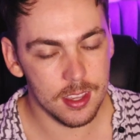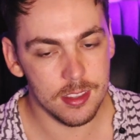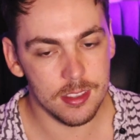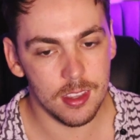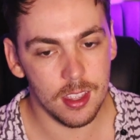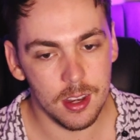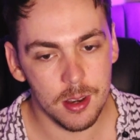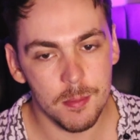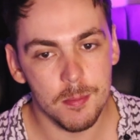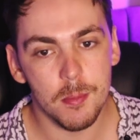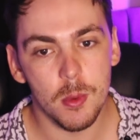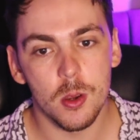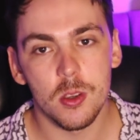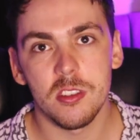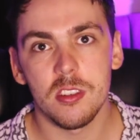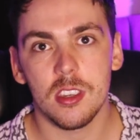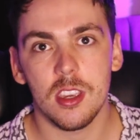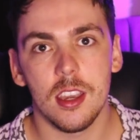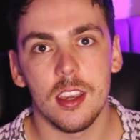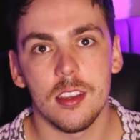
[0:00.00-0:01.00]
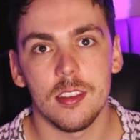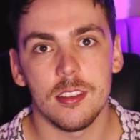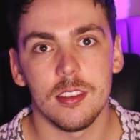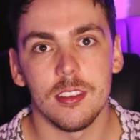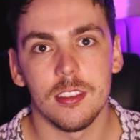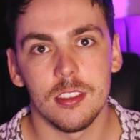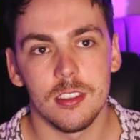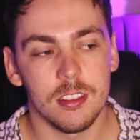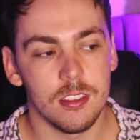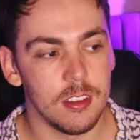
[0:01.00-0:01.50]
is that in most
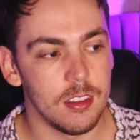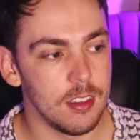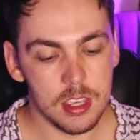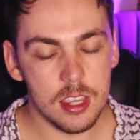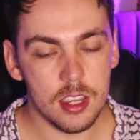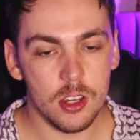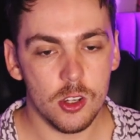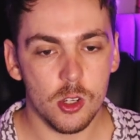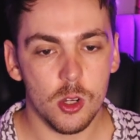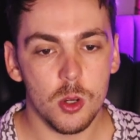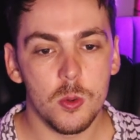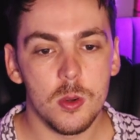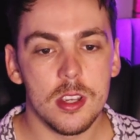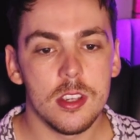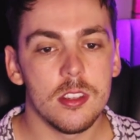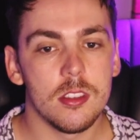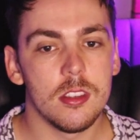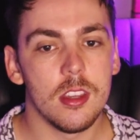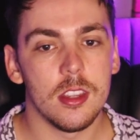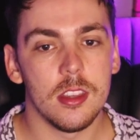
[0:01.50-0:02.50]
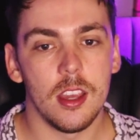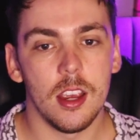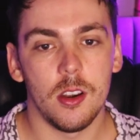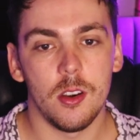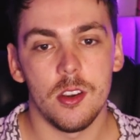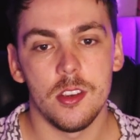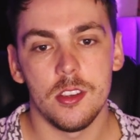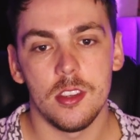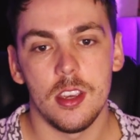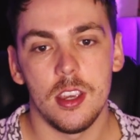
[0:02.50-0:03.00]
cases the issue is that
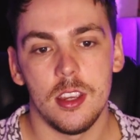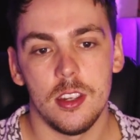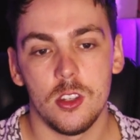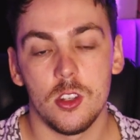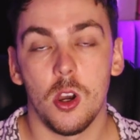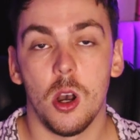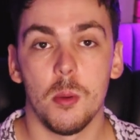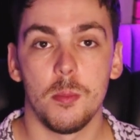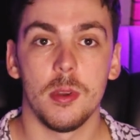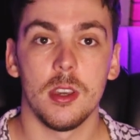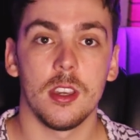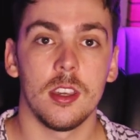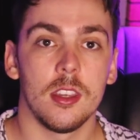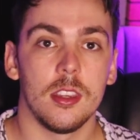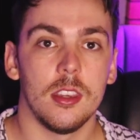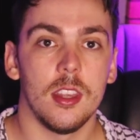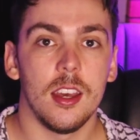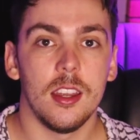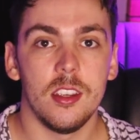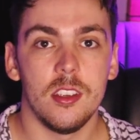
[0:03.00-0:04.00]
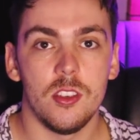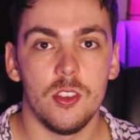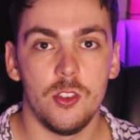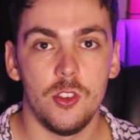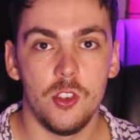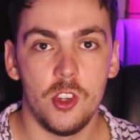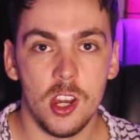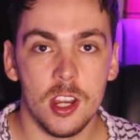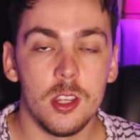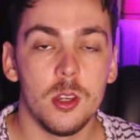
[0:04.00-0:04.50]
there is a topic that is
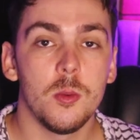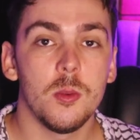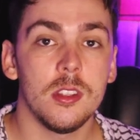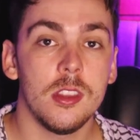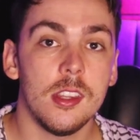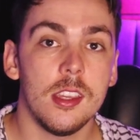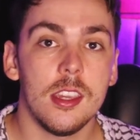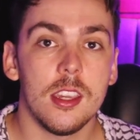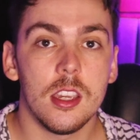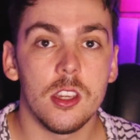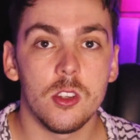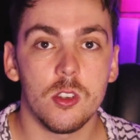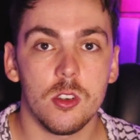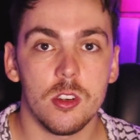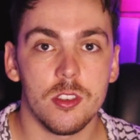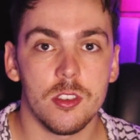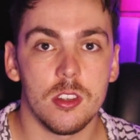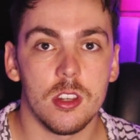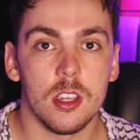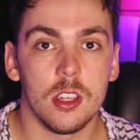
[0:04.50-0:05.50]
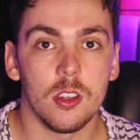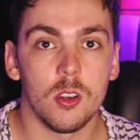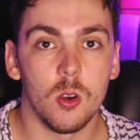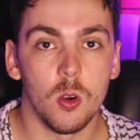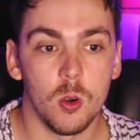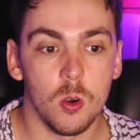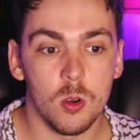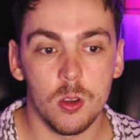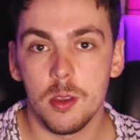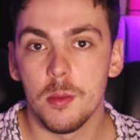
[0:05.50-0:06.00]
genuinely interesting
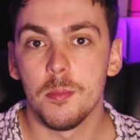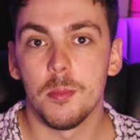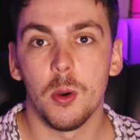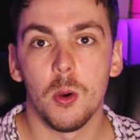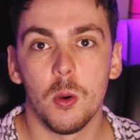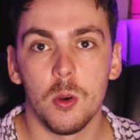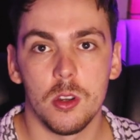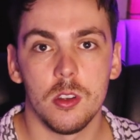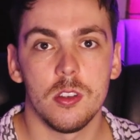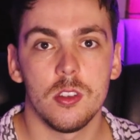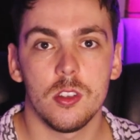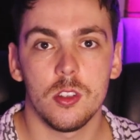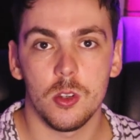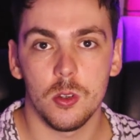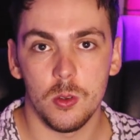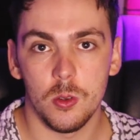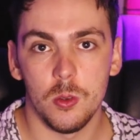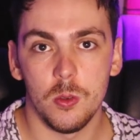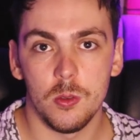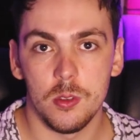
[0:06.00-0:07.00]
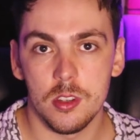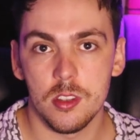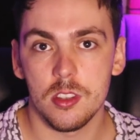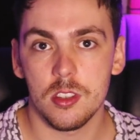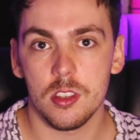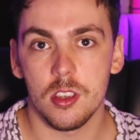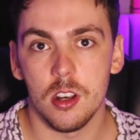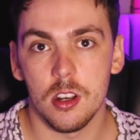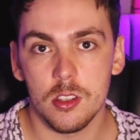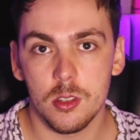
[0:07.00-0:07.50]
or important to
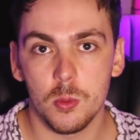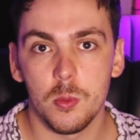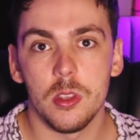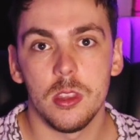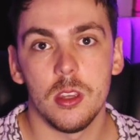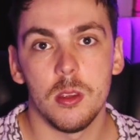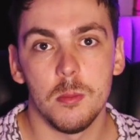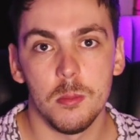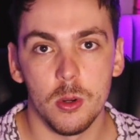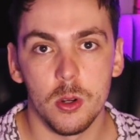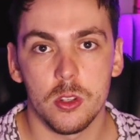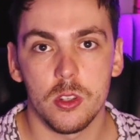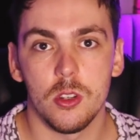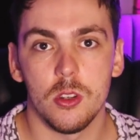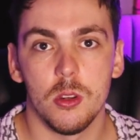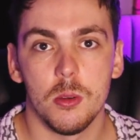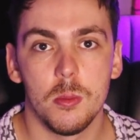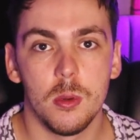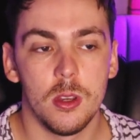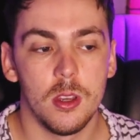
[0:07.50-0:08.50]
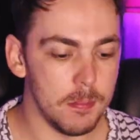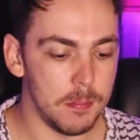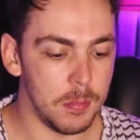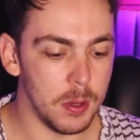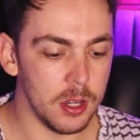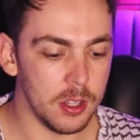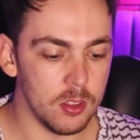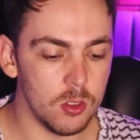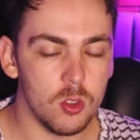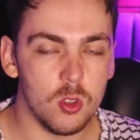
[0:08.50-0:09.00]
discuss within booktube
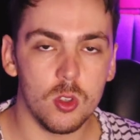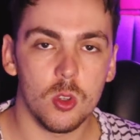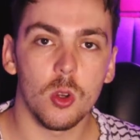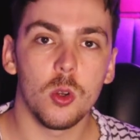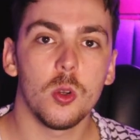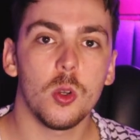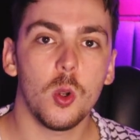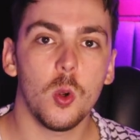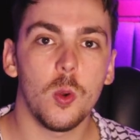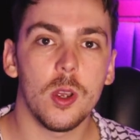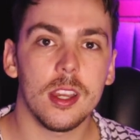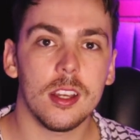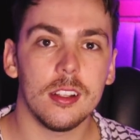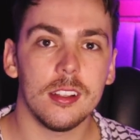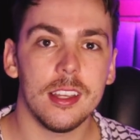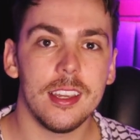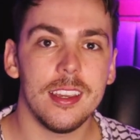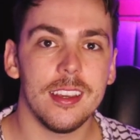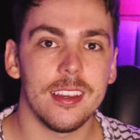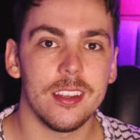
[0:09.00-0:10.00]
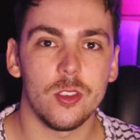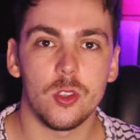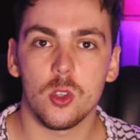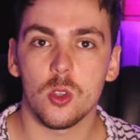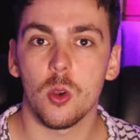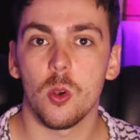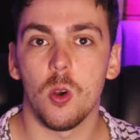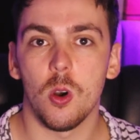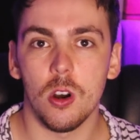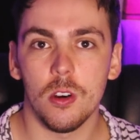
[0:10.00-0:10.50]
but so quickly and
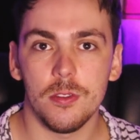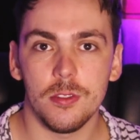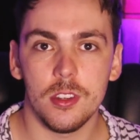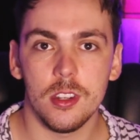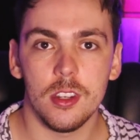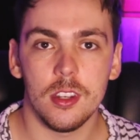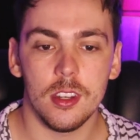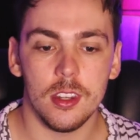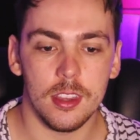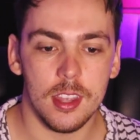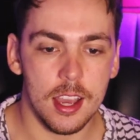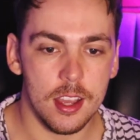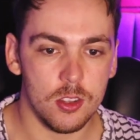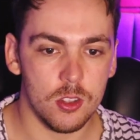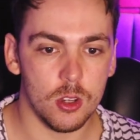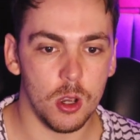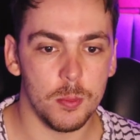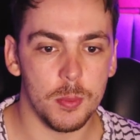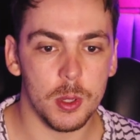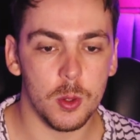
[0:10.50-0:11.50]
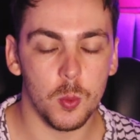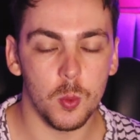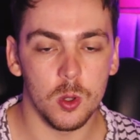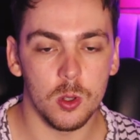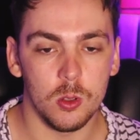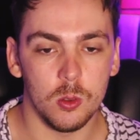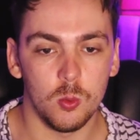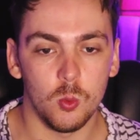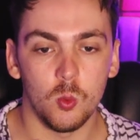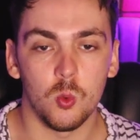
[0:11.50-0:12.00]
so often that topic
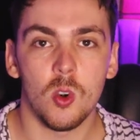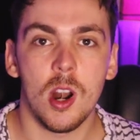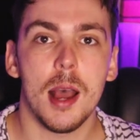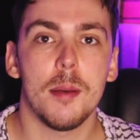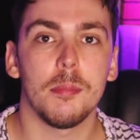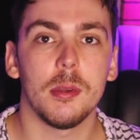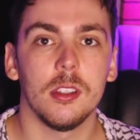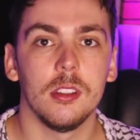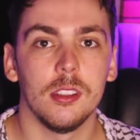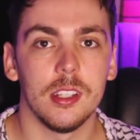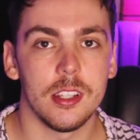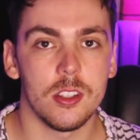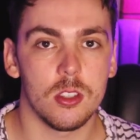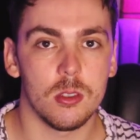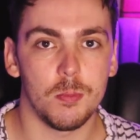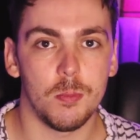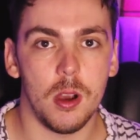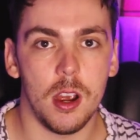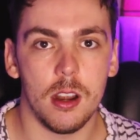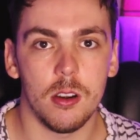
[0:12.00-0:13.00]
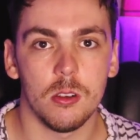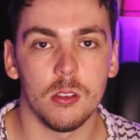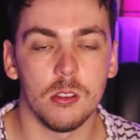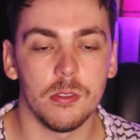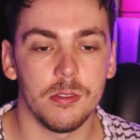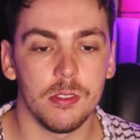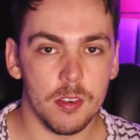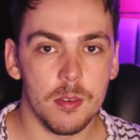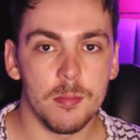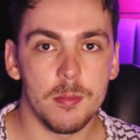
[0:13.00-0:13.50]
will rapidly
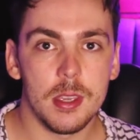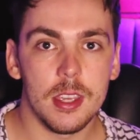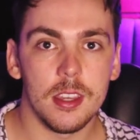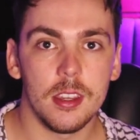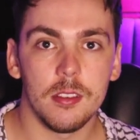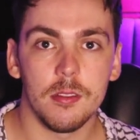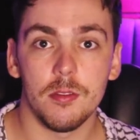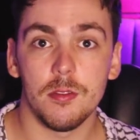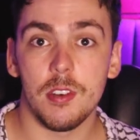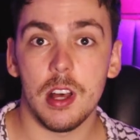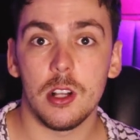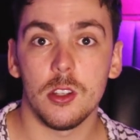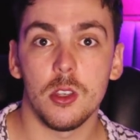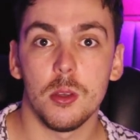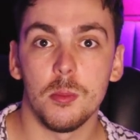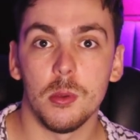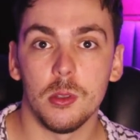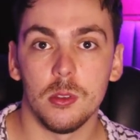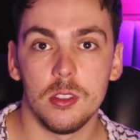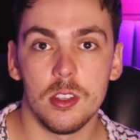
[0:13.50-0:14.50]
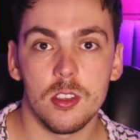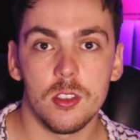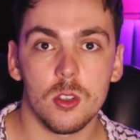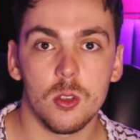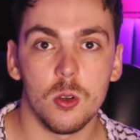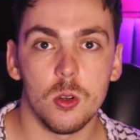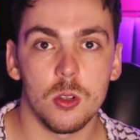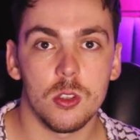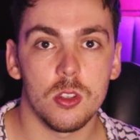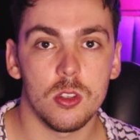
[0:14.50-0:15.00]
spiral from being valuable
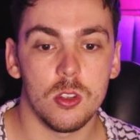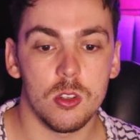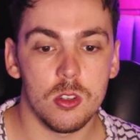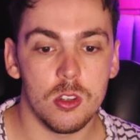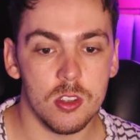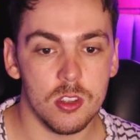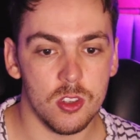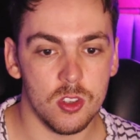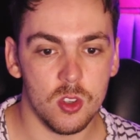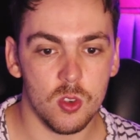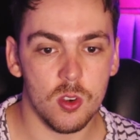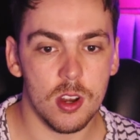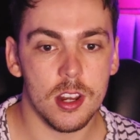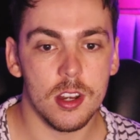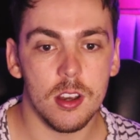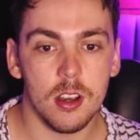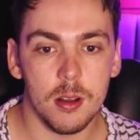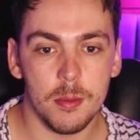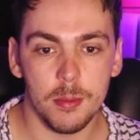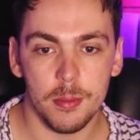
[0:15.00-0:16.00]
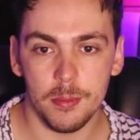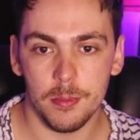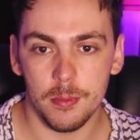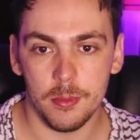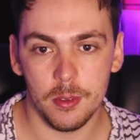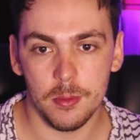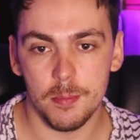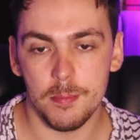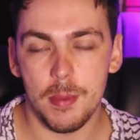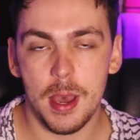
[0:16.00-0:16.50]
discourse to just straight up up
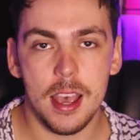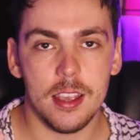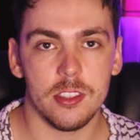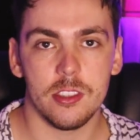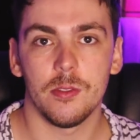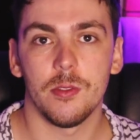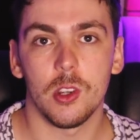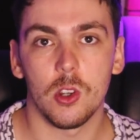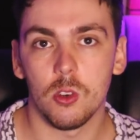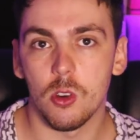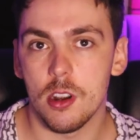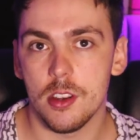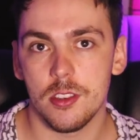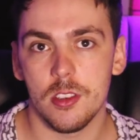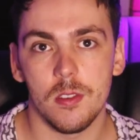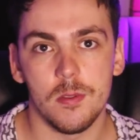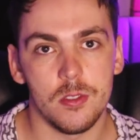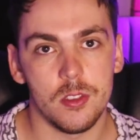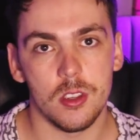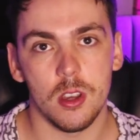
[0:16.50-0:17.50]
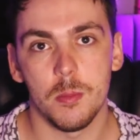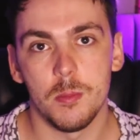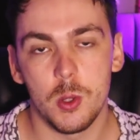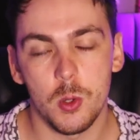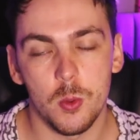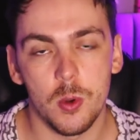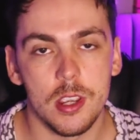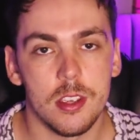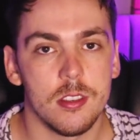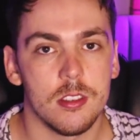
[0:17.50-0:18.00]
passive aggressive
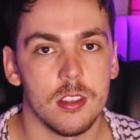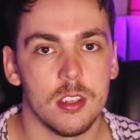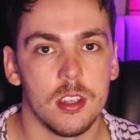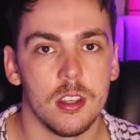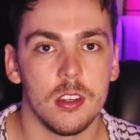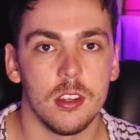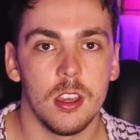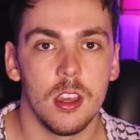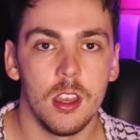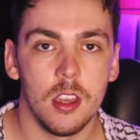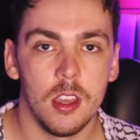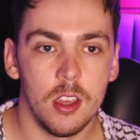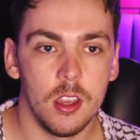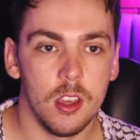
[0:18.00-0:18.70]
subtweets and